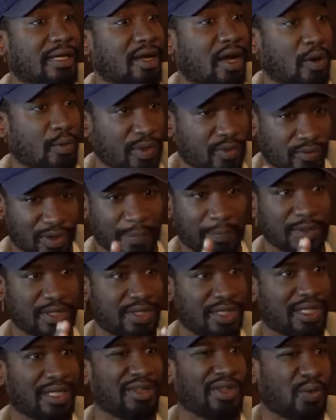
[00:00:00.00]
Like, are we
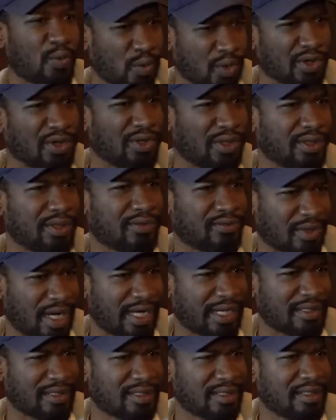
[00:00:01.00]
representing the world? Everyone,
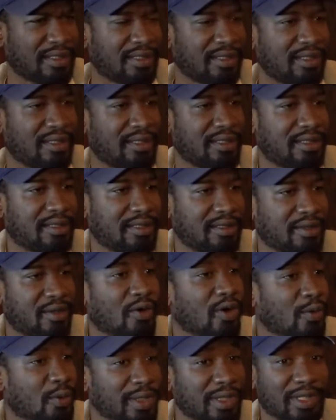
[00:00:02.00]
right. right. Right.
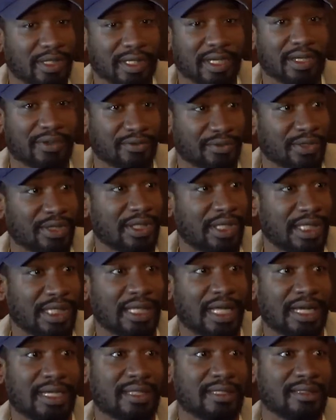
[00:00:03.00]
Or are we looking really
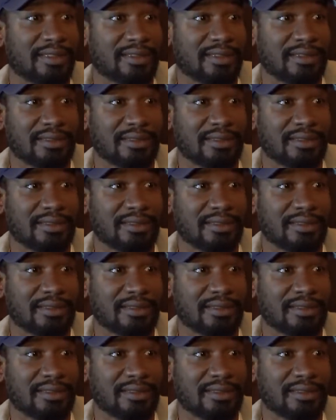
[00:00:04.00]
like